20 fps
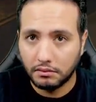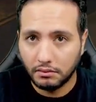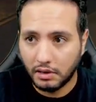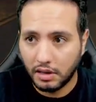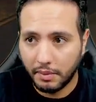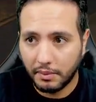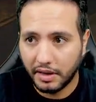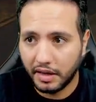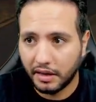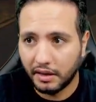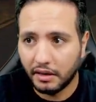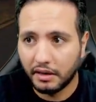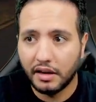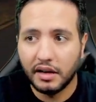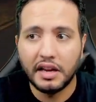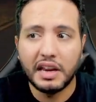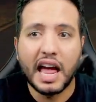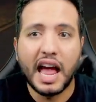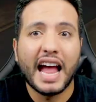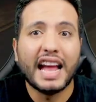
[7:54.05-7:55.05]
I mean,
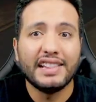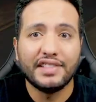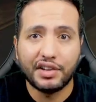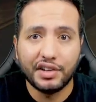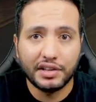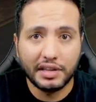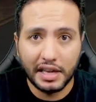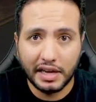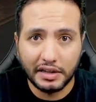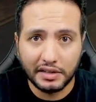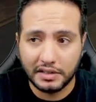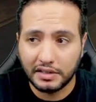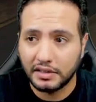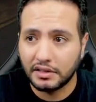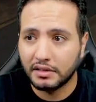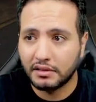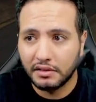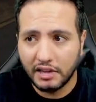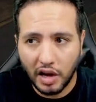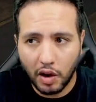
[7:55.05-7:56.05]
in 100 years,
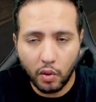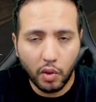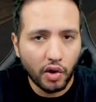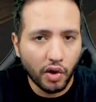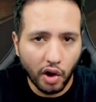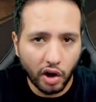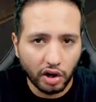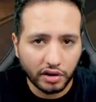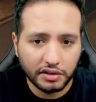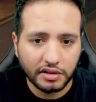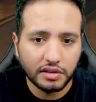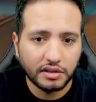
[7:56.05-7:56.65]
they will not.